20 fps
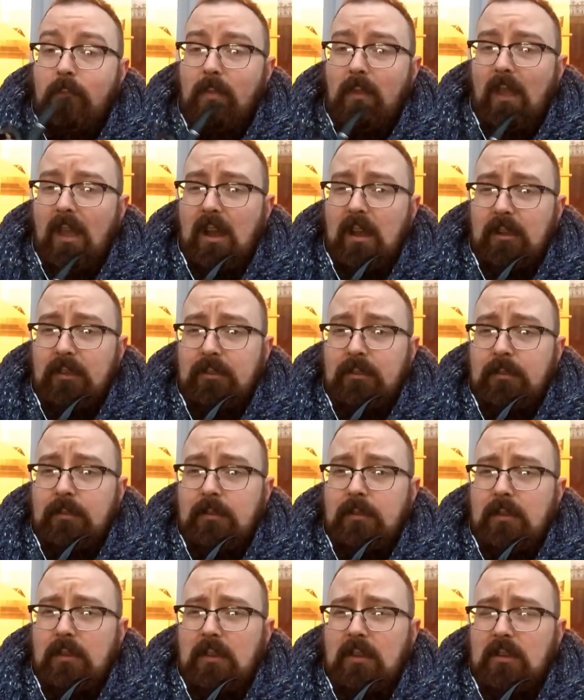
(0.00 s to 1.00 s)
And
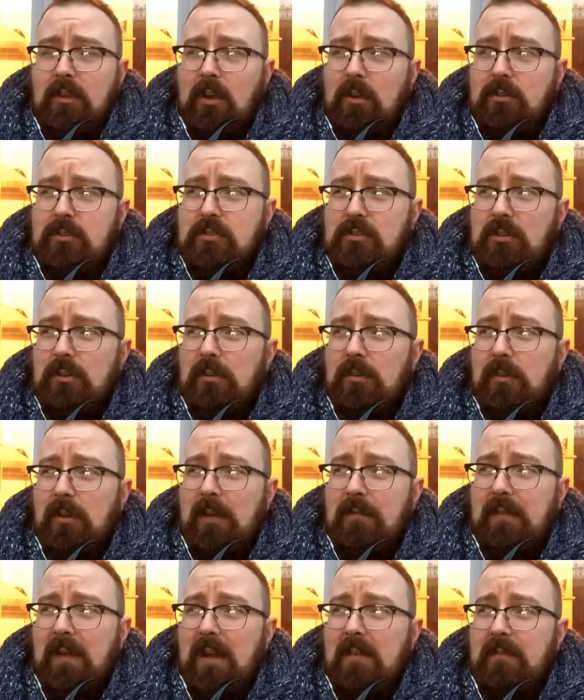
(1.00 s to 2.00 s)
also, I
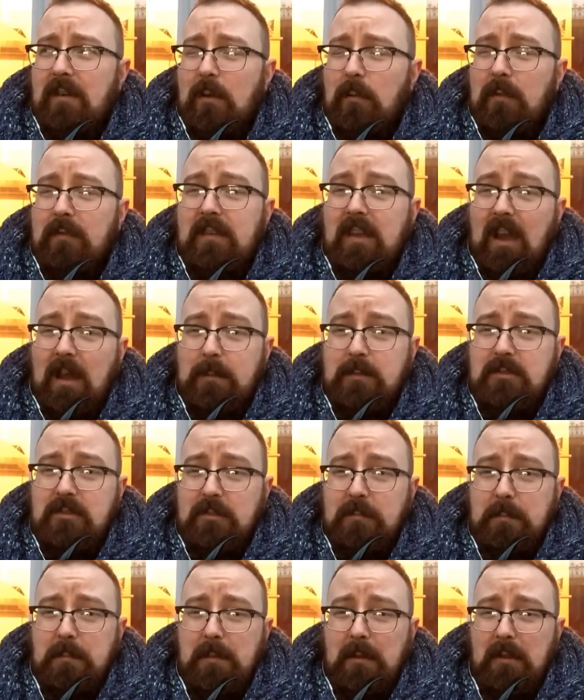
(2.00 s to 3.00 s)
find that with
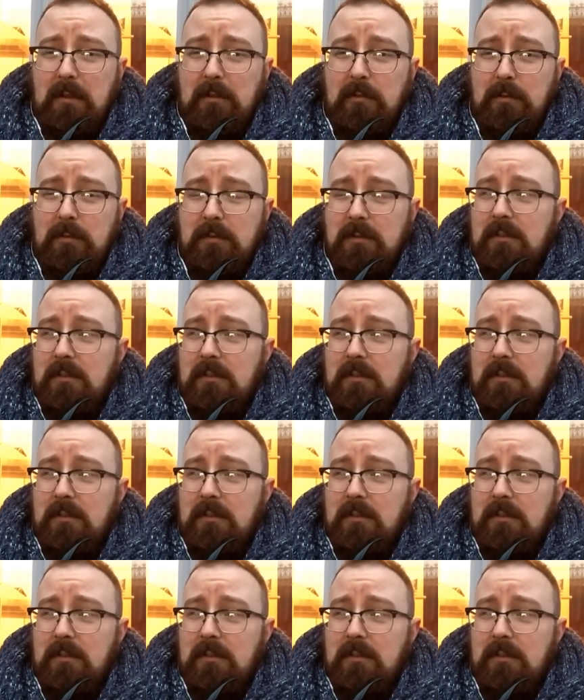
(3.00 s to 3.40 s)
Capstan Blue,